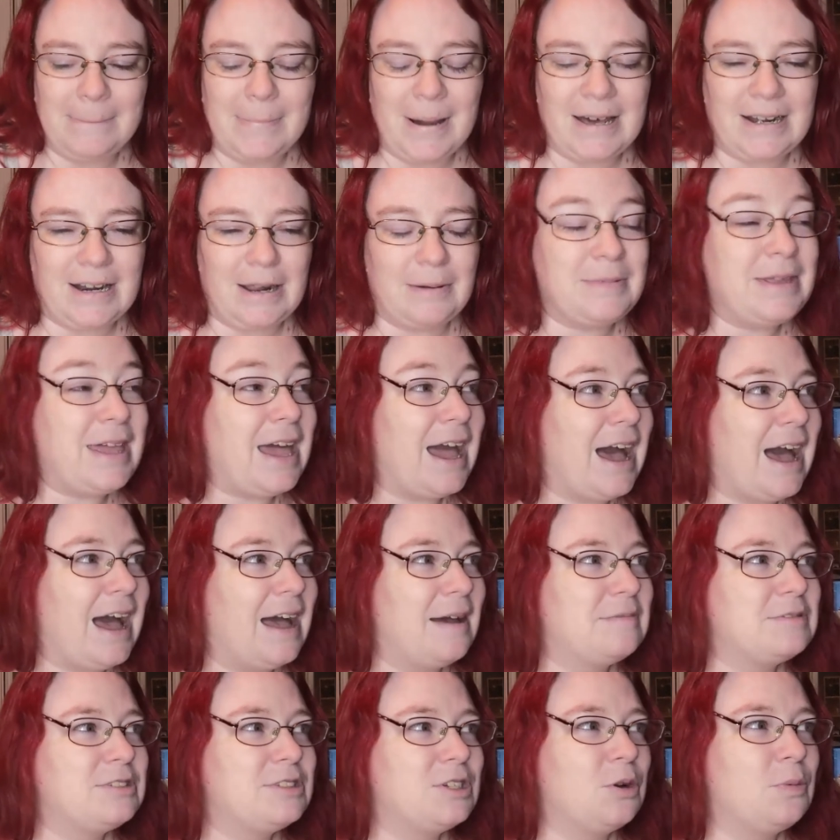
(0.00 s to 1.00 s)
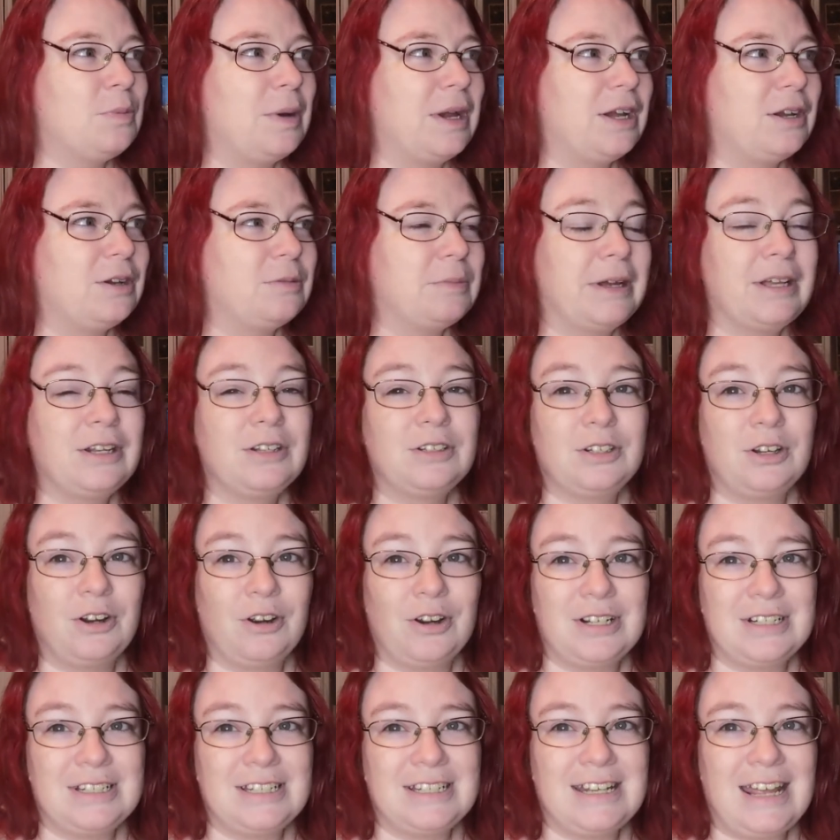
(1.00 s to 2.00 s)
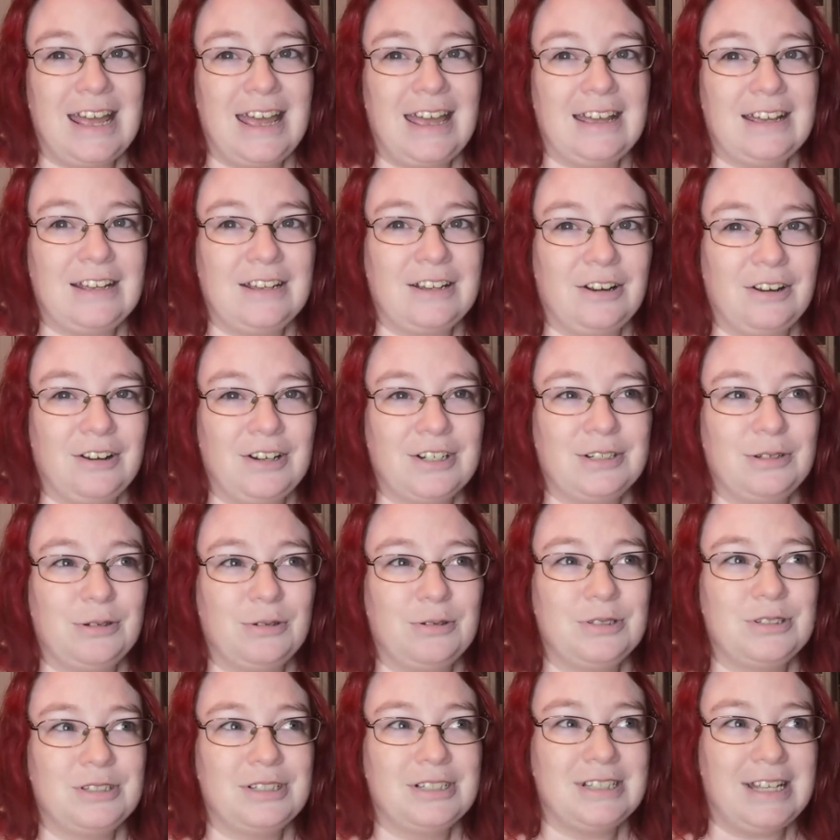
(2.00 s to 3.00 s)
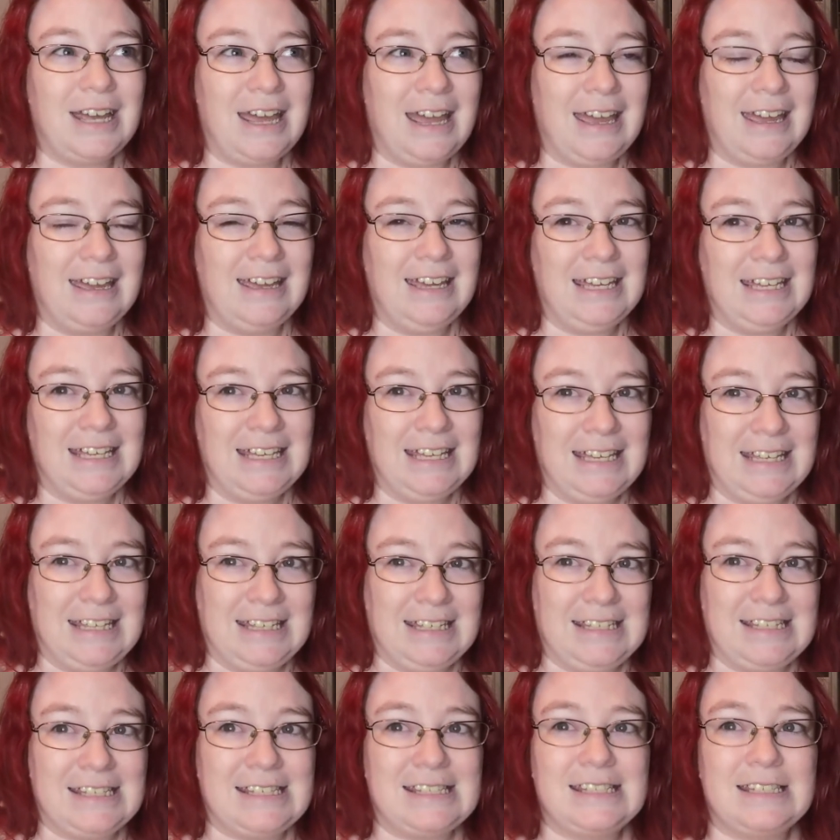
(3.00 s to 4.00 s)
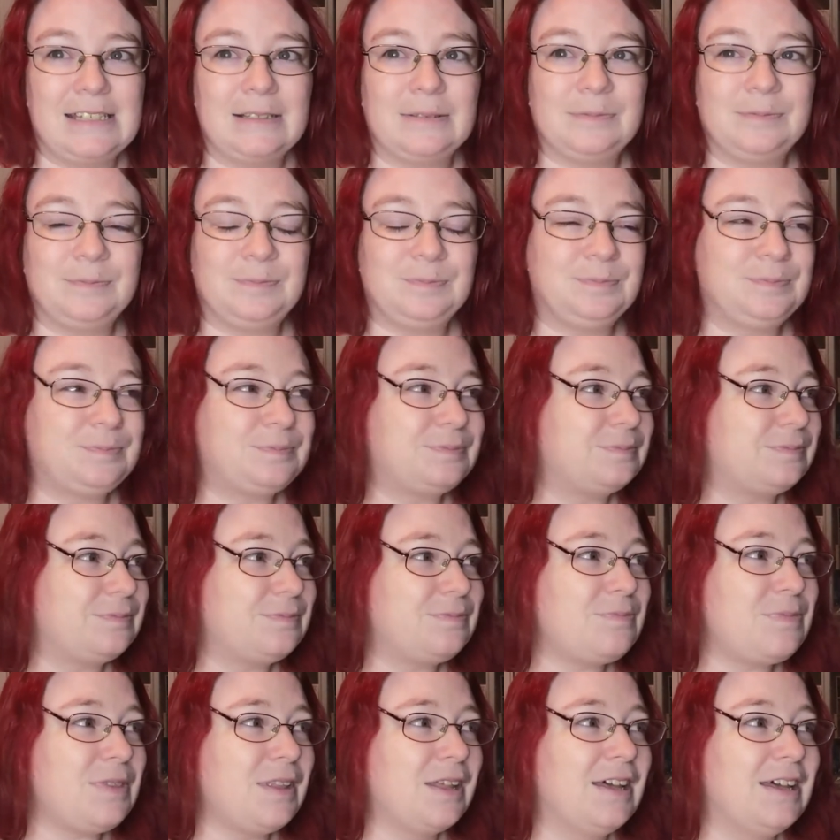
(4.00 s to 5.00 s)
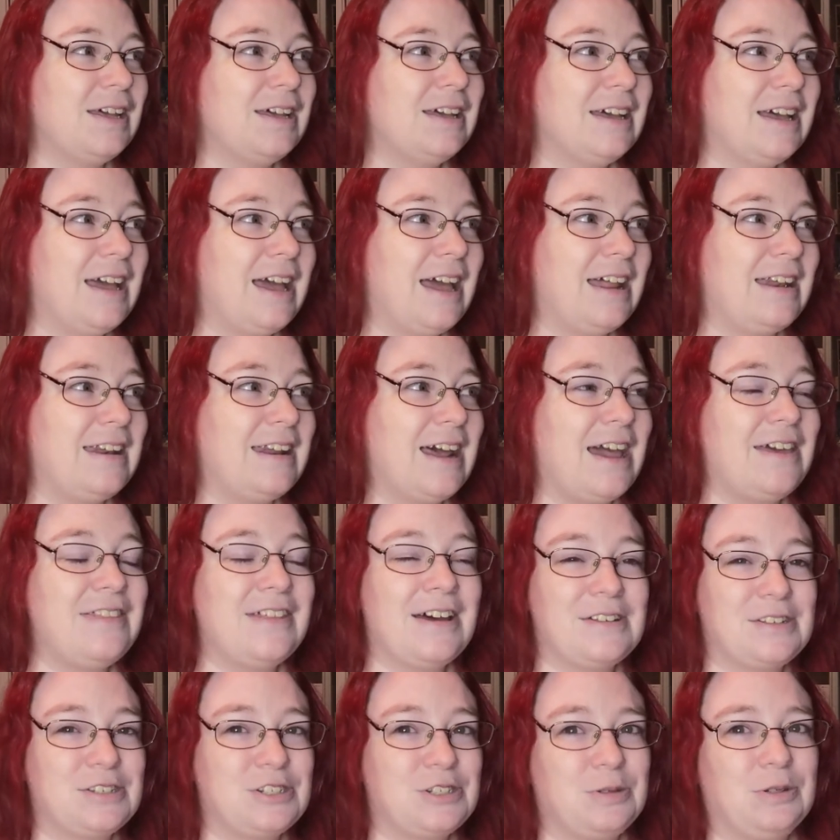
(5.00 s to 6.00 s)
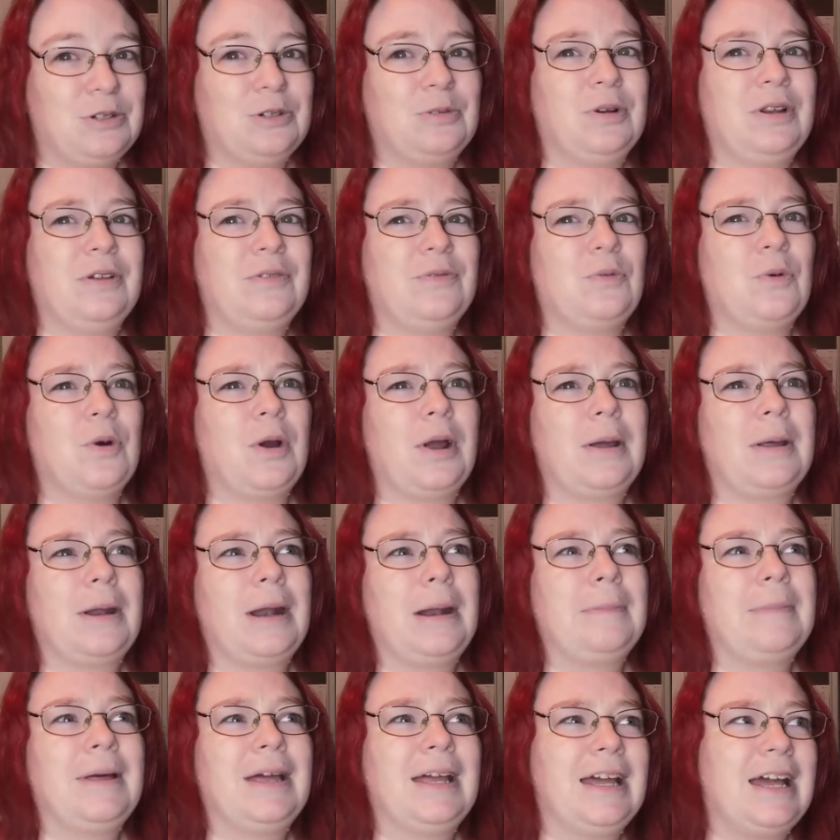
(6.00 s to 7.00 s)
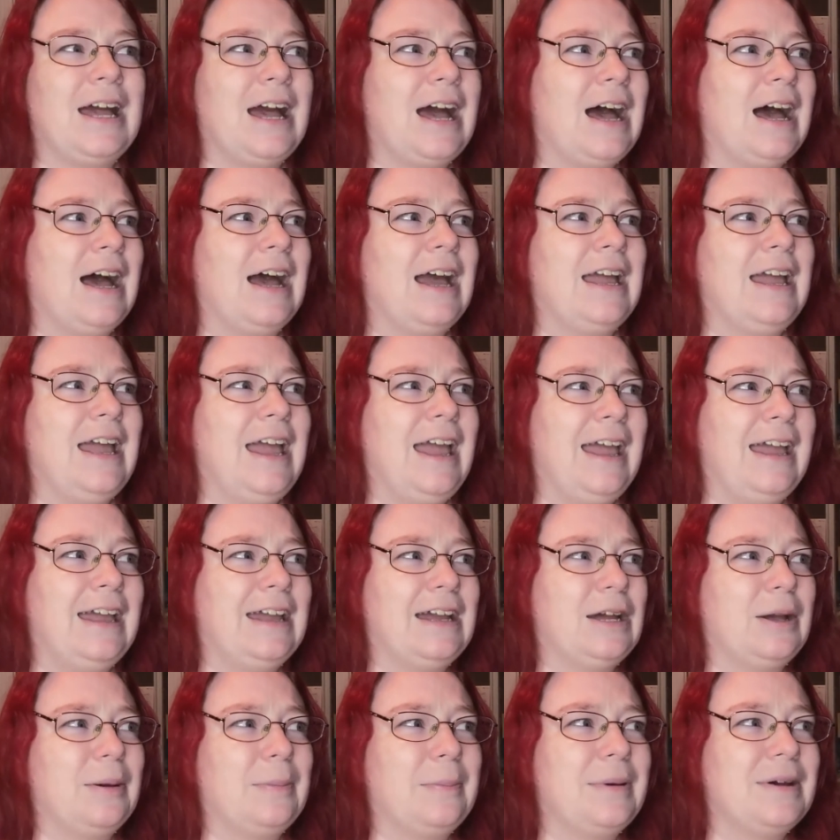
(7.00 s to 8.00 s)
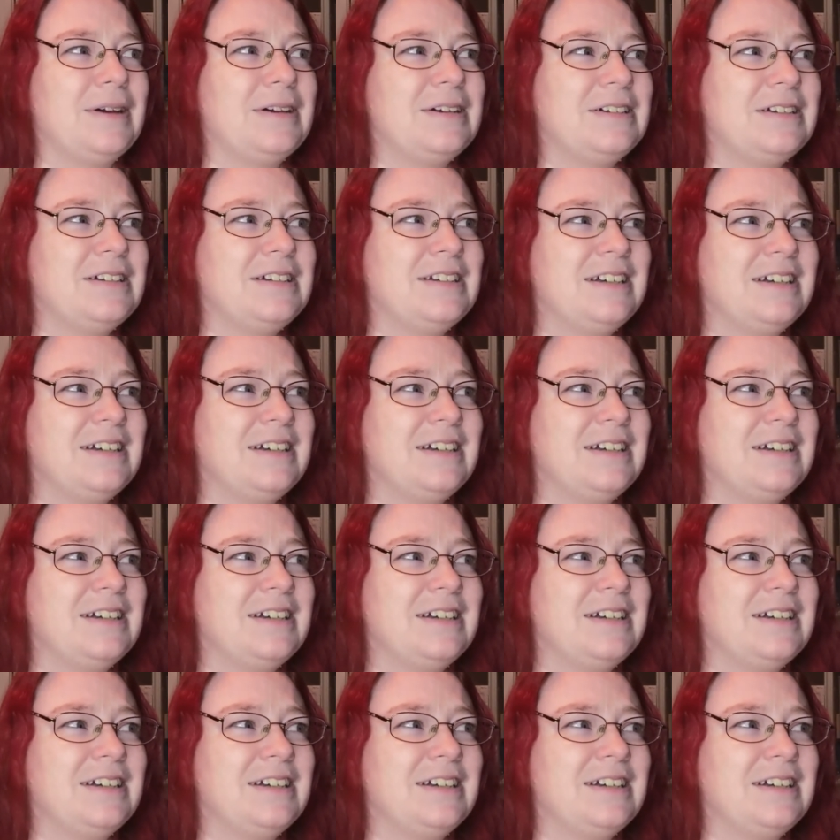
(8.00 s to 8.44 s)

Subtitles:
But yeah, so my current total today is 9,224, and I'm like, I am